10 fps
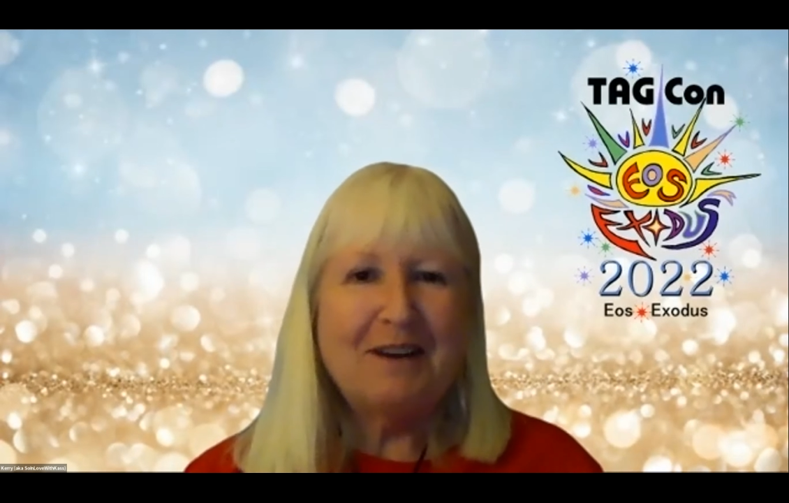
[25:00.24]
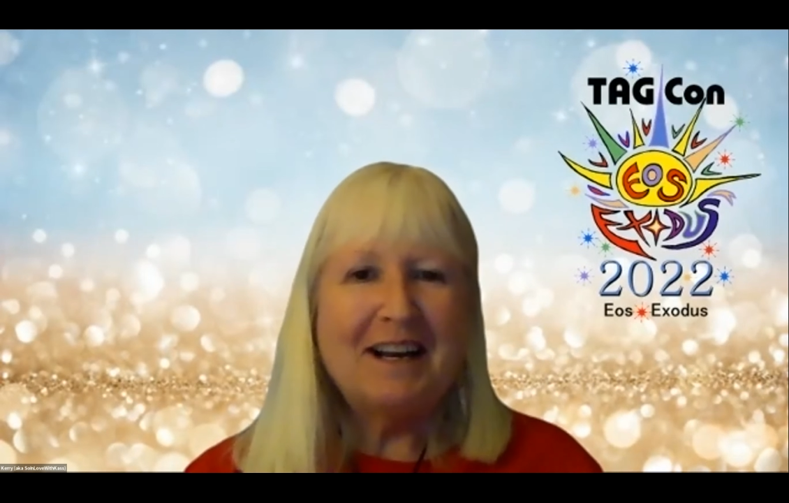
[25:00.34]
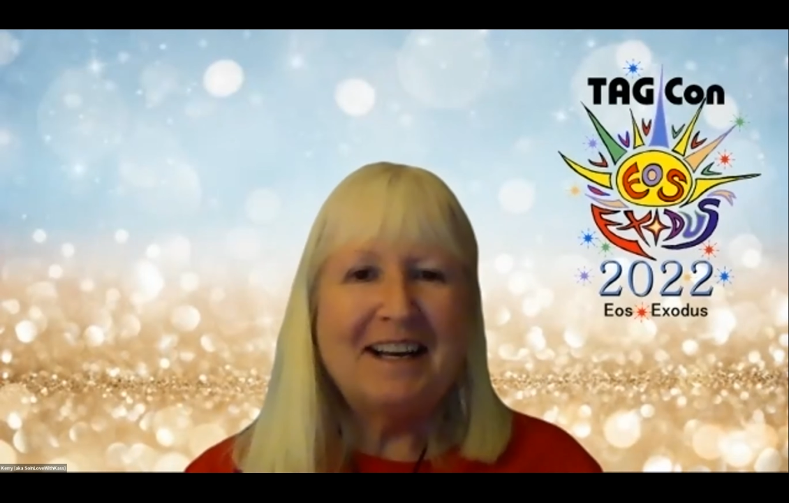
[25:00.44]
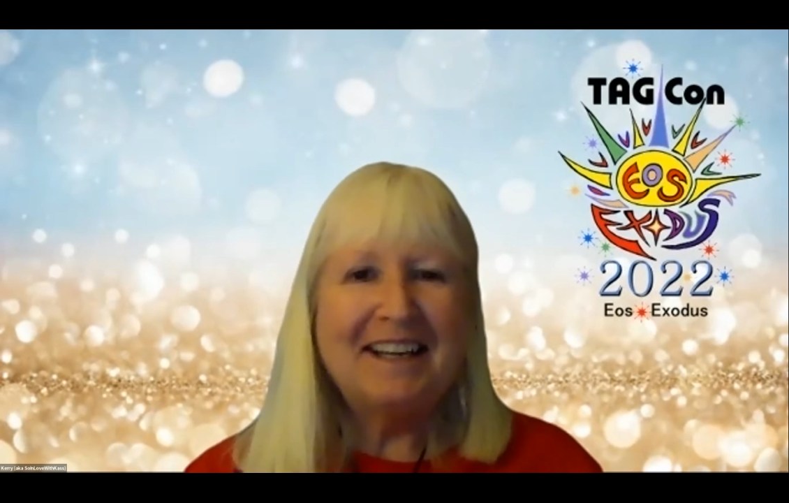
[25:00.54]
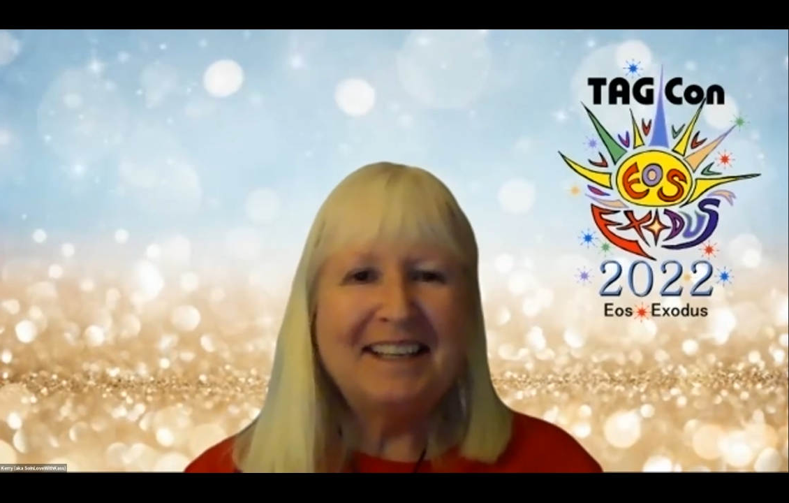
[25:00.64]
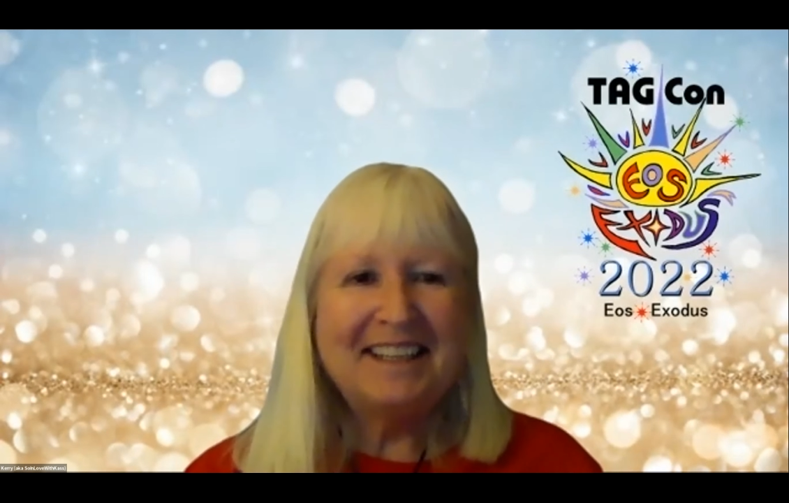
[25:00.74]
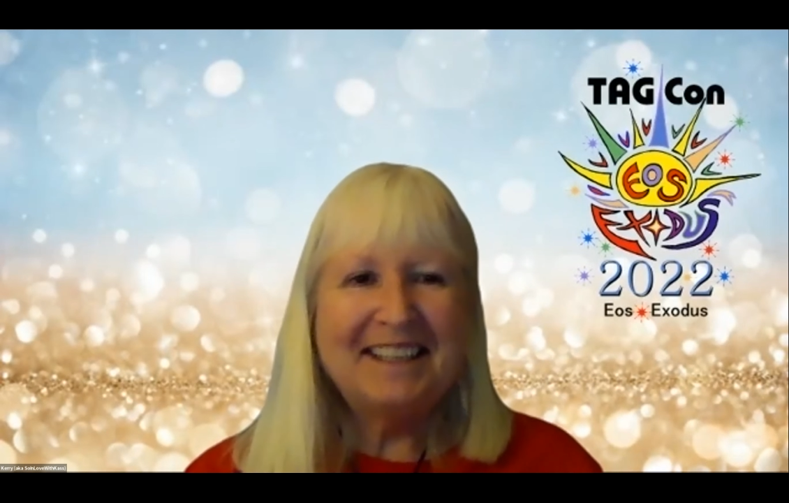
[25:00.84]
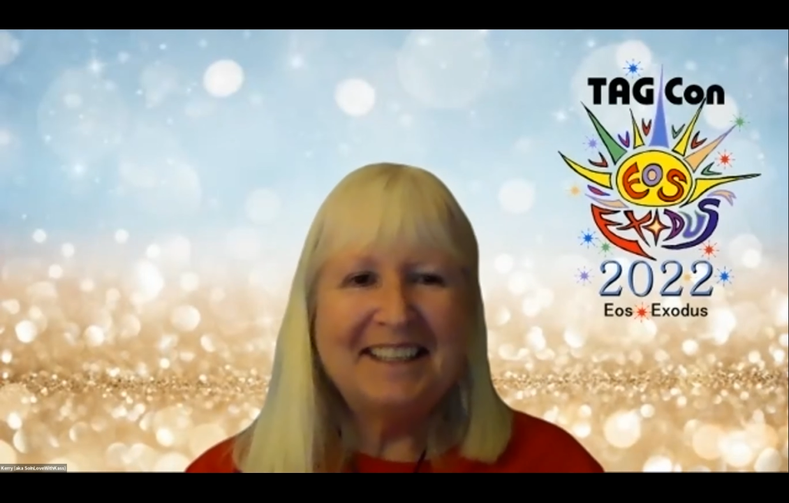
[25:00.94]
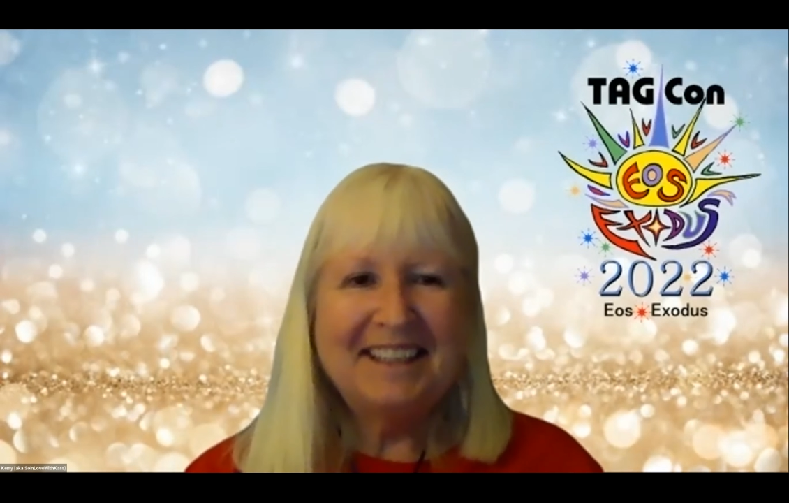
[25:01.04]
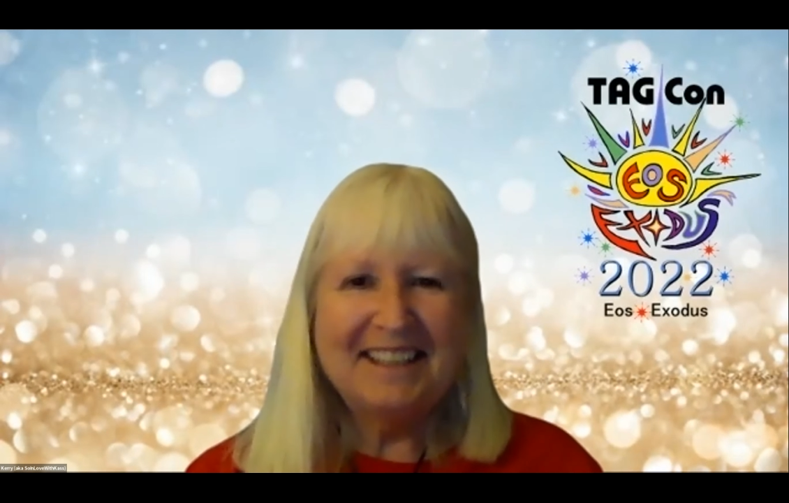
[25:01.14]
of fun
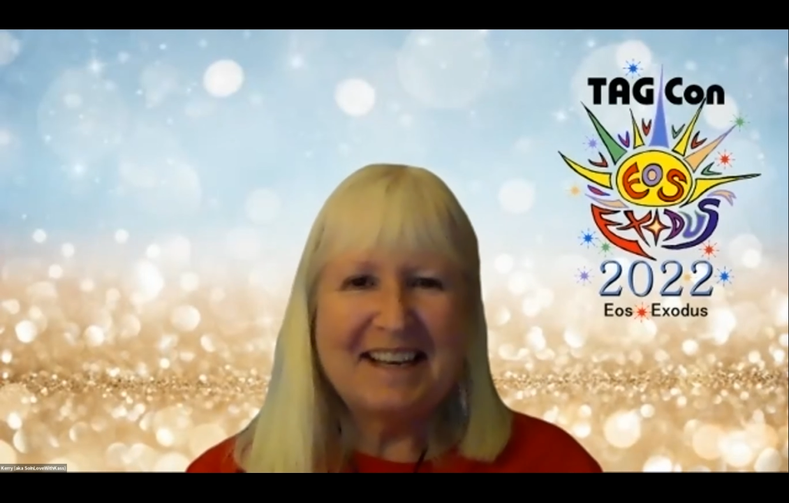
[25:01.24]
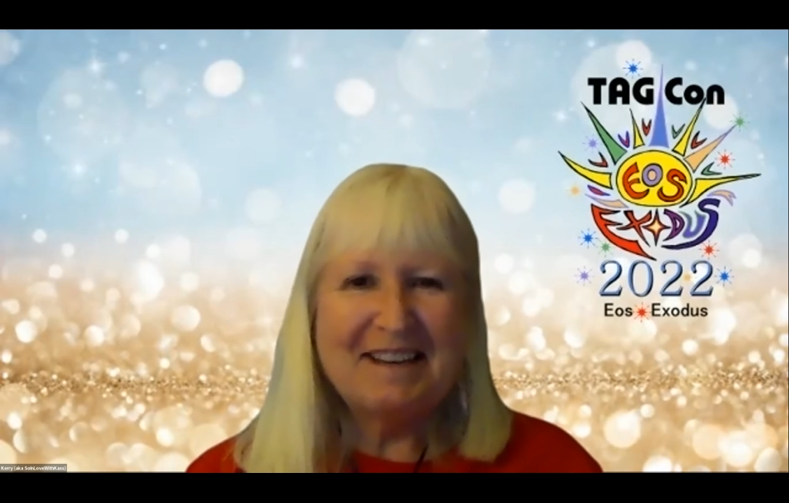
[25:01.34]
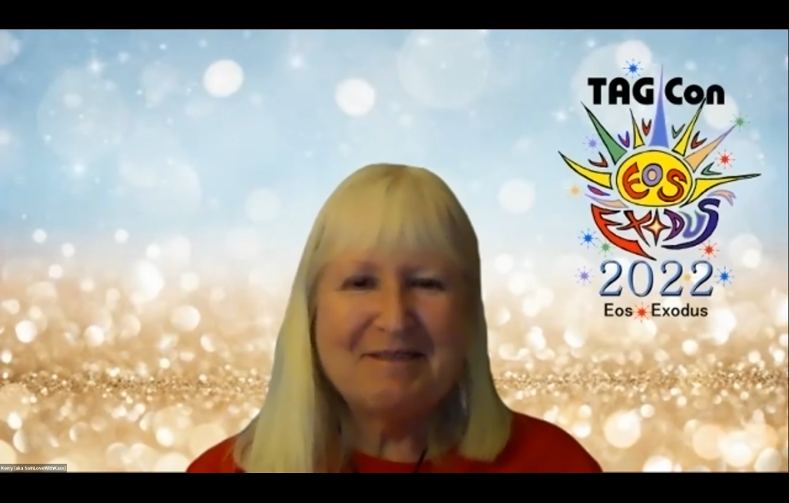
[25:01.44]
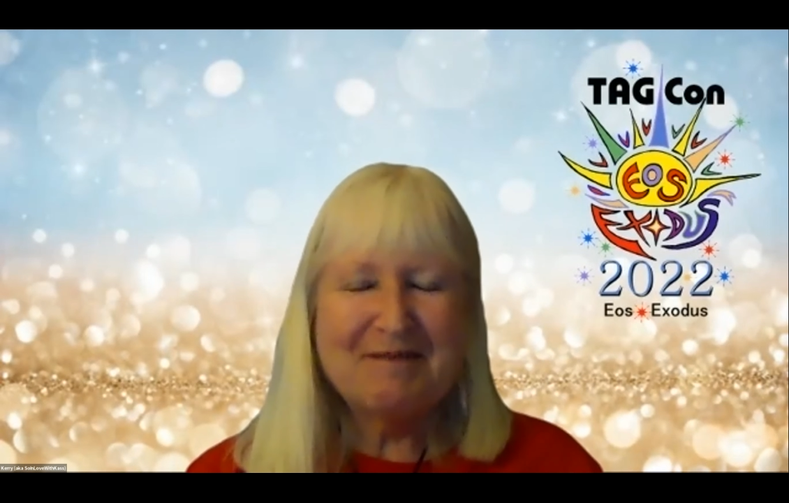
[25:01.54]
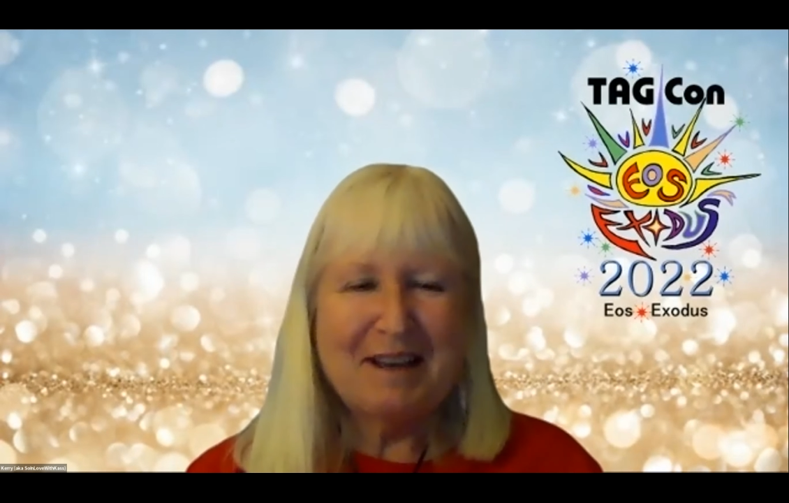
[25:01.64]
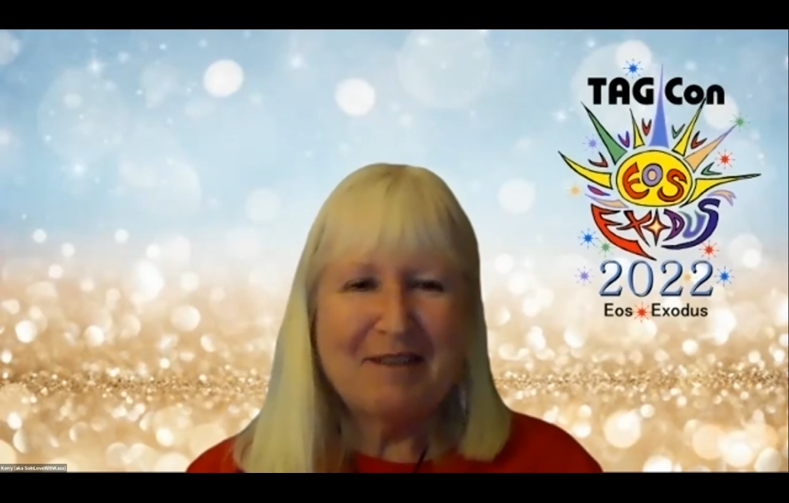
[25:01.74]
i